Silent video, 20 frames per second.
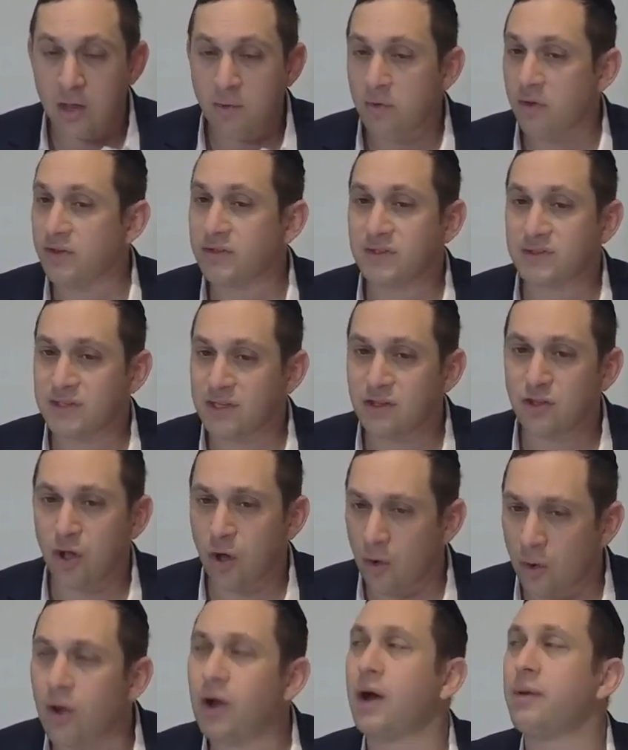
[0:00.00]
Rav Yosef said,
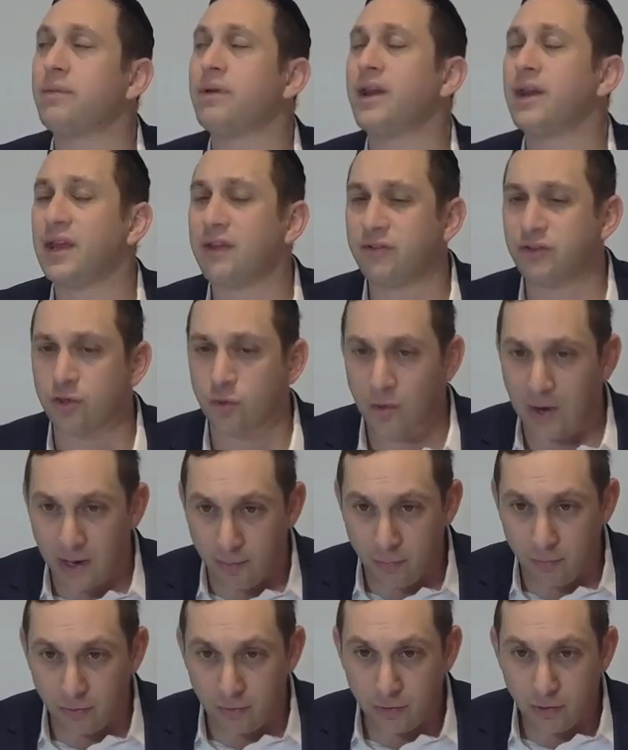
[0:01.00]
no, I'm going to give it to
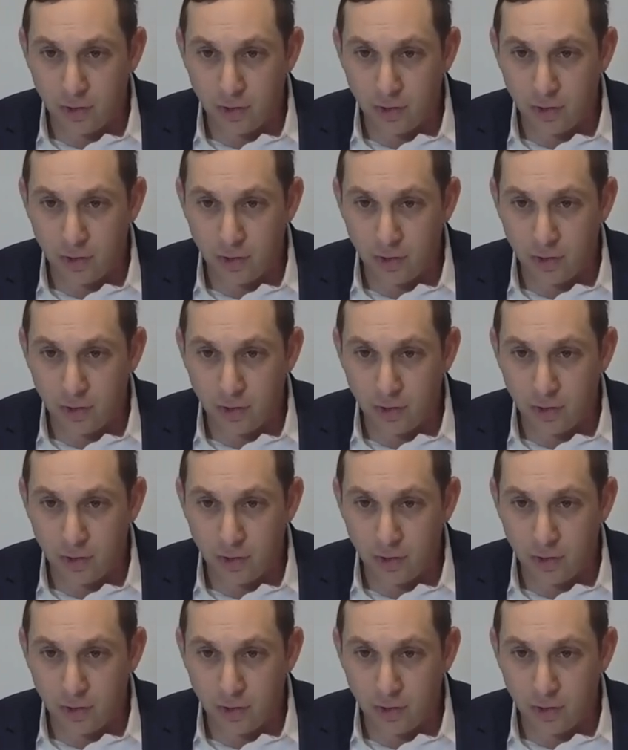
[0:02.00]
Rabbah.